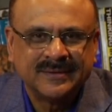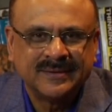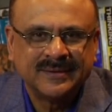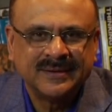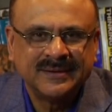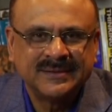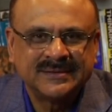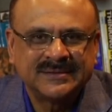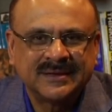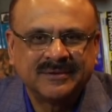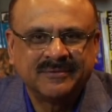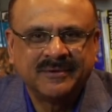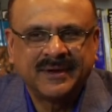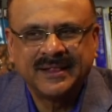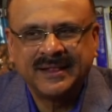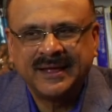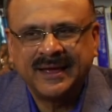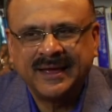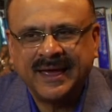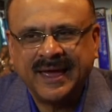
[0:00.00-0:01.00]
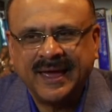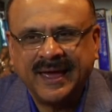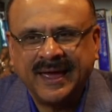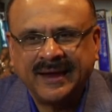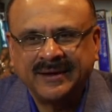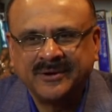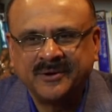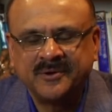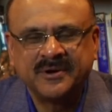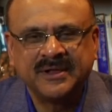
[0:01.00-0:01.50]
He said, well,
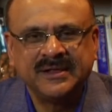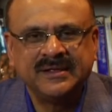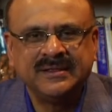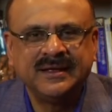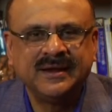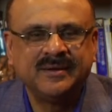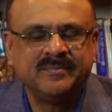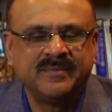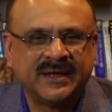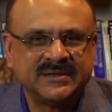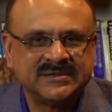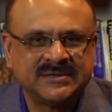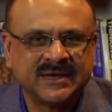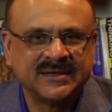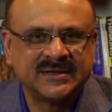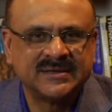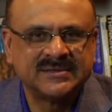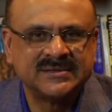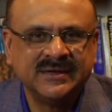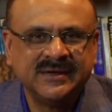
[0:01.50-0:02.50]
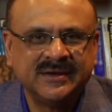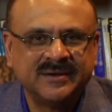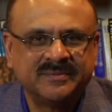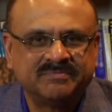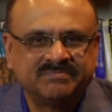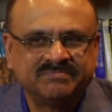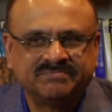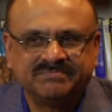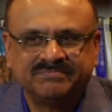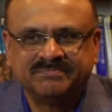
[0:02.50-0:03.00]
I don't really need much. I just need a
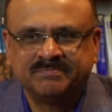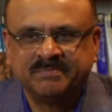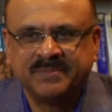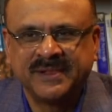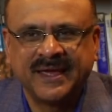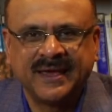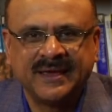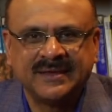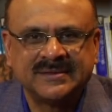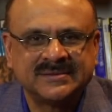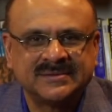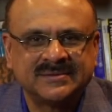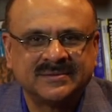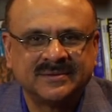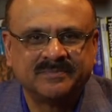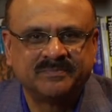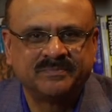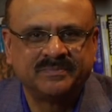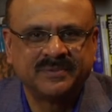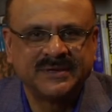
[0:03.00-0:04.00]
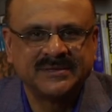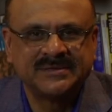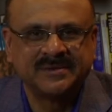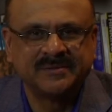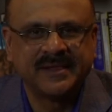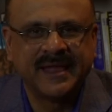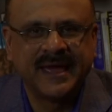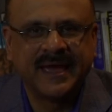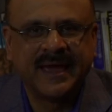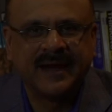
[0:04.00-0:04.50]
place, a piece of
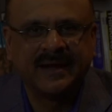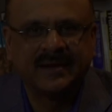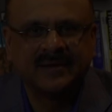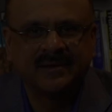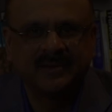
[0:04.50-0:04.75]
land.